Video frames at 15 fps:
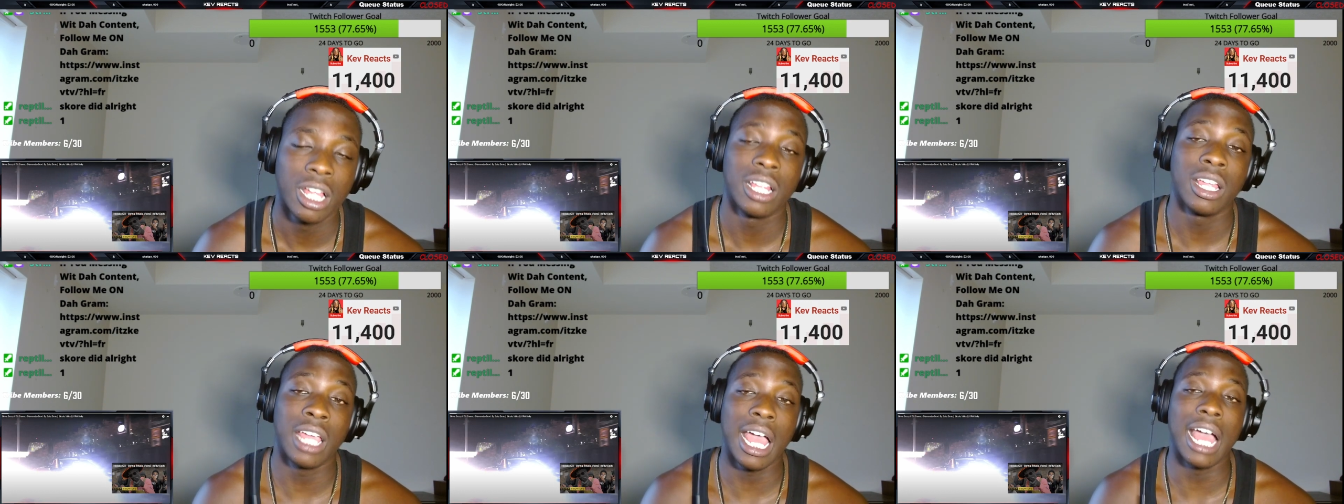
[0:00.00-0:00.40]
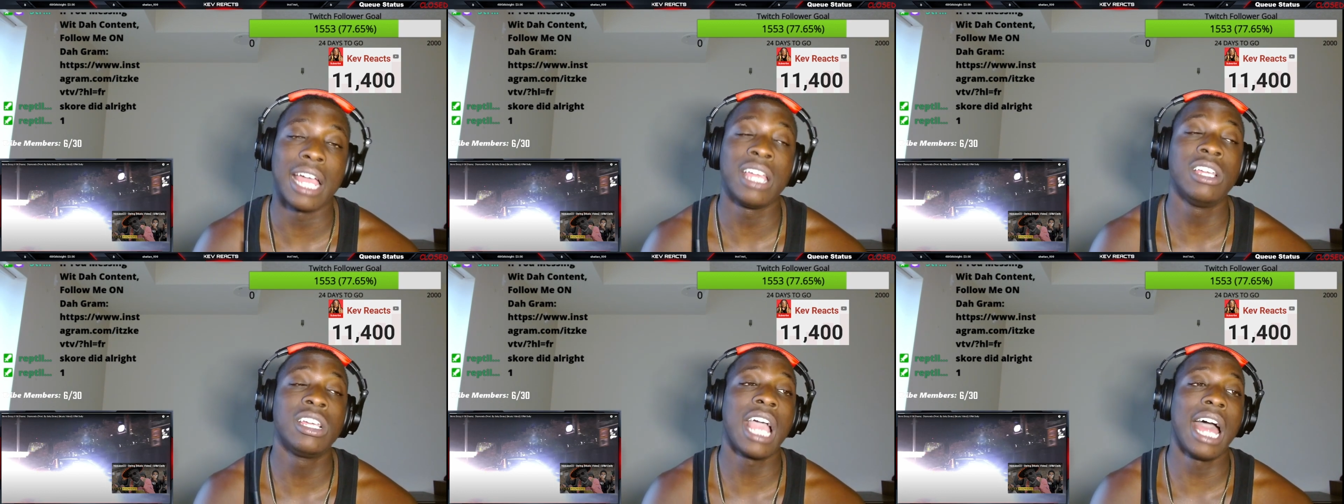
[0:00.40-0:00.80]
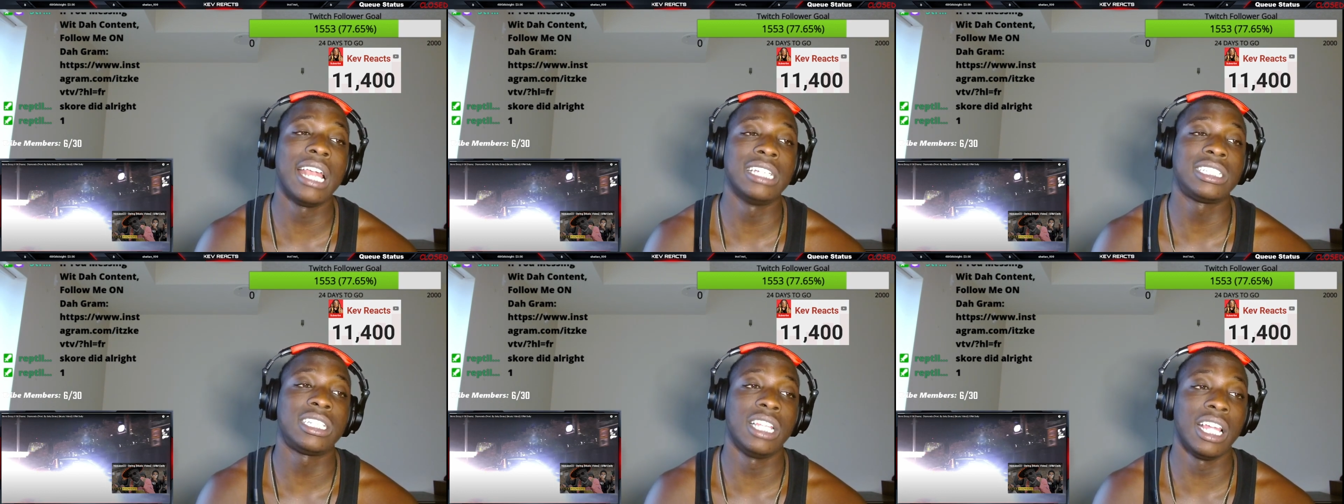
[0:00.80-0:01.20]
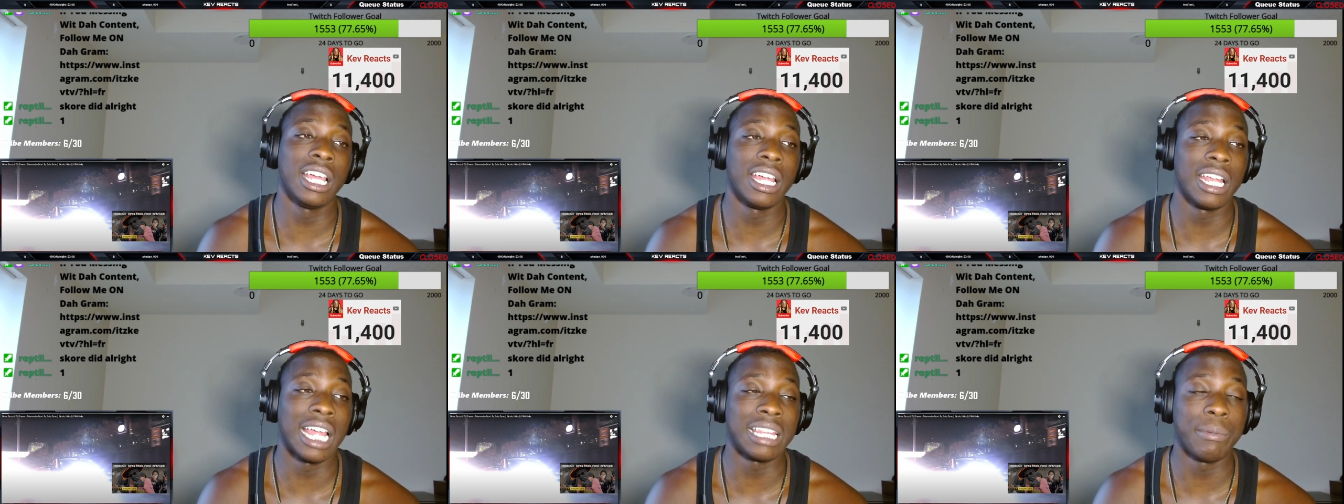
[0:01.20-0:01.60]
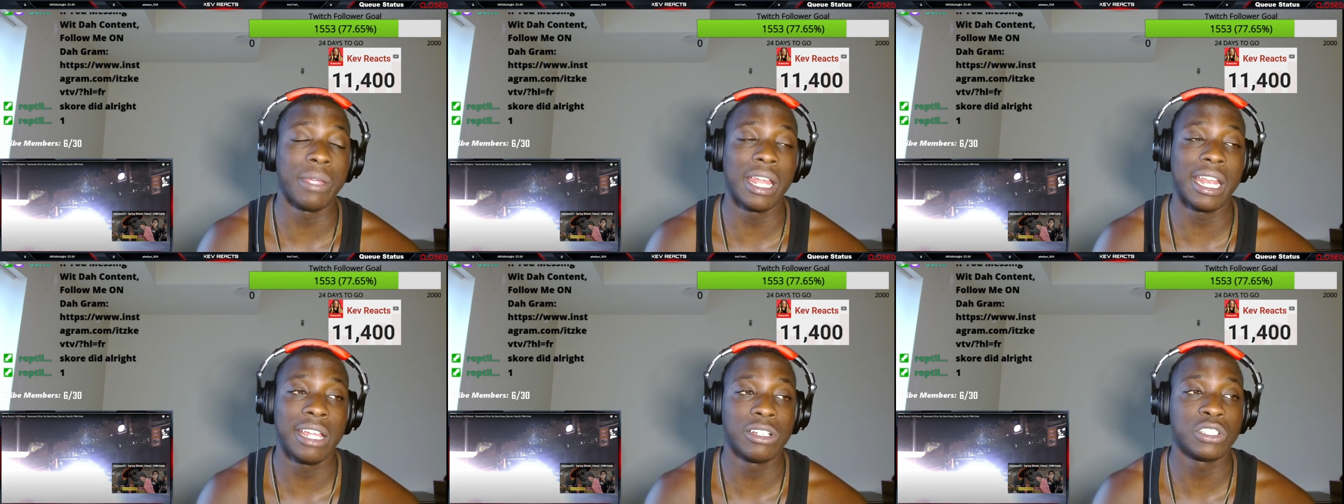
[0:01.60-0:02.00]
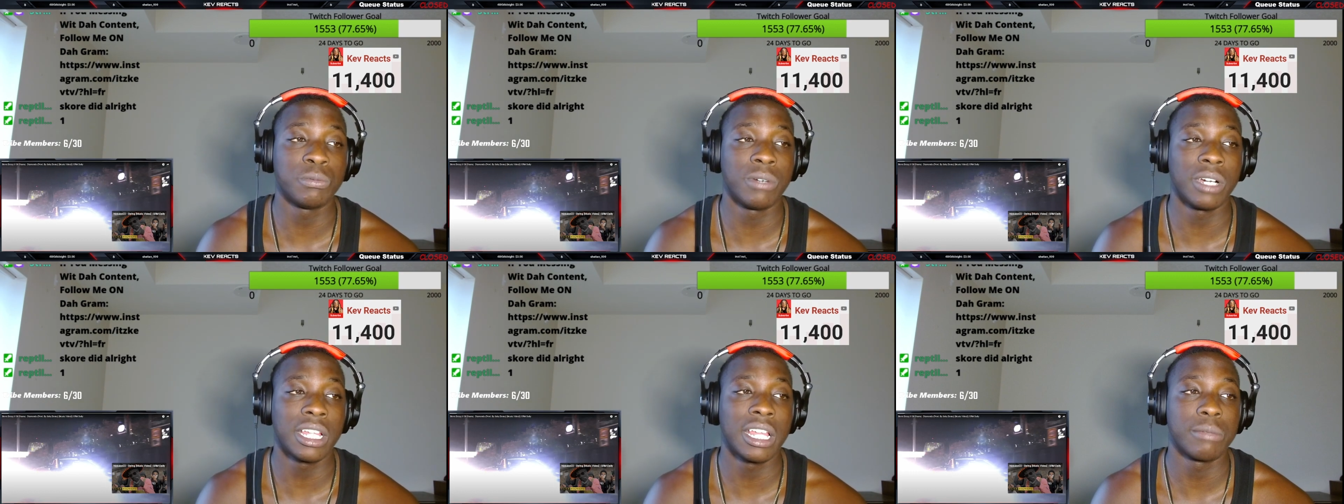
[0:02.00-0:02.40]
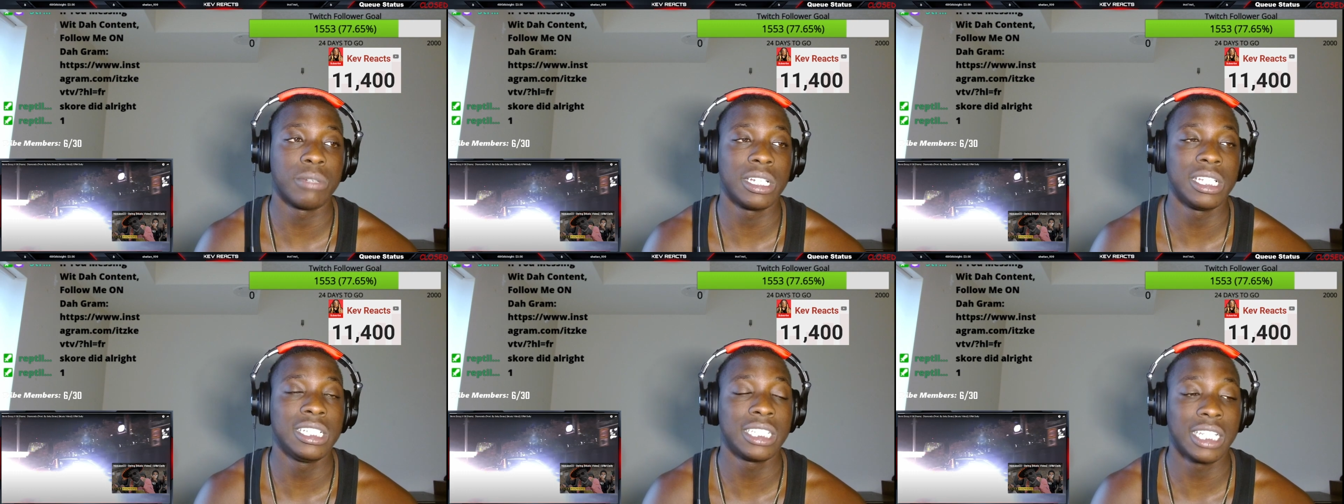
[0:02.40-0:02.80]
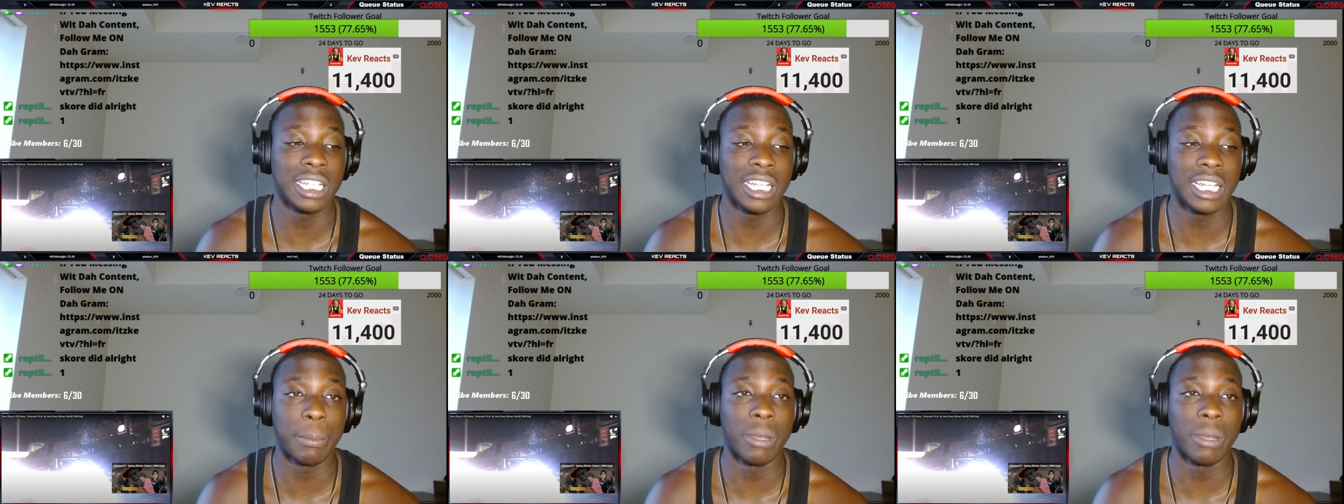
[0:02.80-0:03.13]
Yeah, he kind of slid. At the beginning, he was breaking, but he slid.